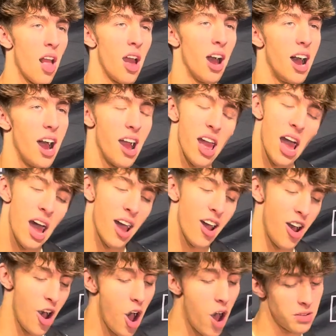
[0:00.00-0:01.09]
Uh,
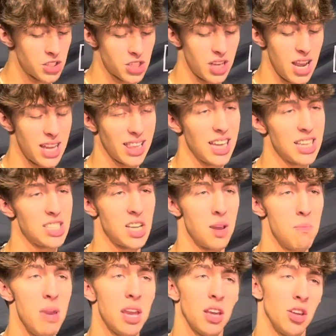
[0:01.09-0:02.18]
obviously, I'd like to
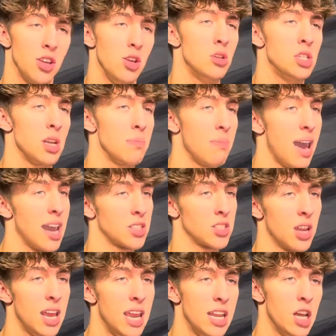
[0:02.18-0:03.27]
make a huge impact on
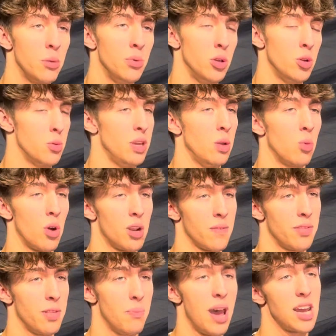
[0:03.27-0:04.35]
AEW and be one
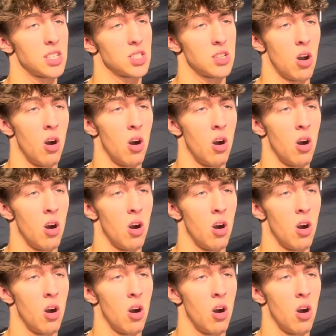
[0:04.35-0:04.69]
of the best